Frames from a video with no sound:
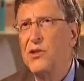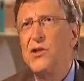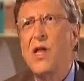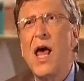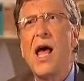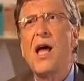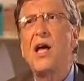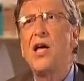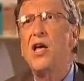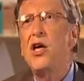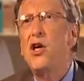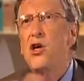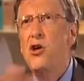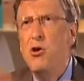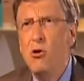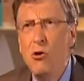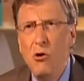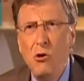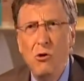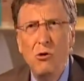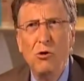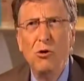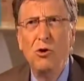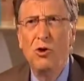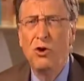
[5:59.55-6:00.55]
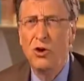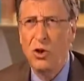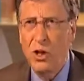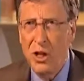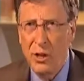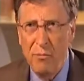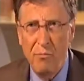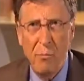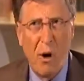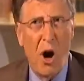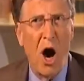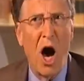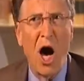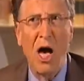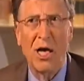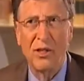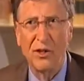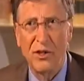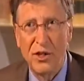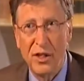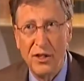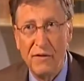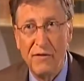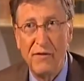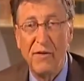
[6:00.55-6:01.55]
There's that hugely
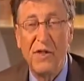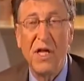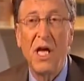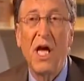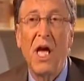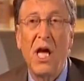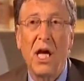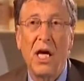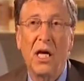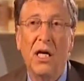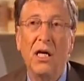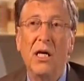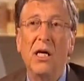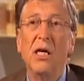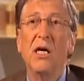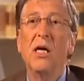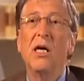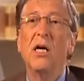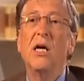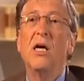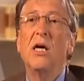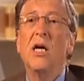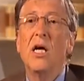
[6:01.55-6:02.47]
positive thing.